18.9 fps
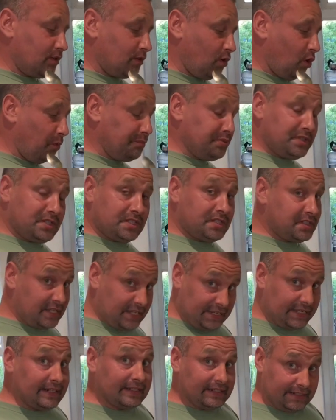
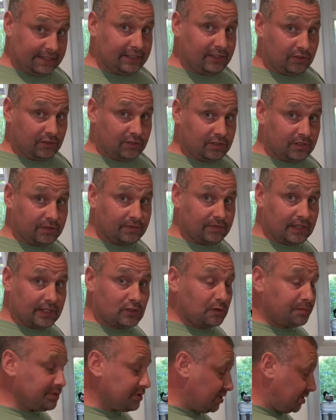obscenely good. That's
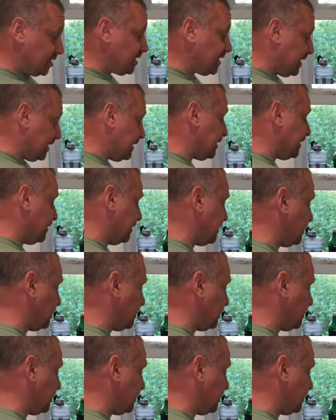obscenely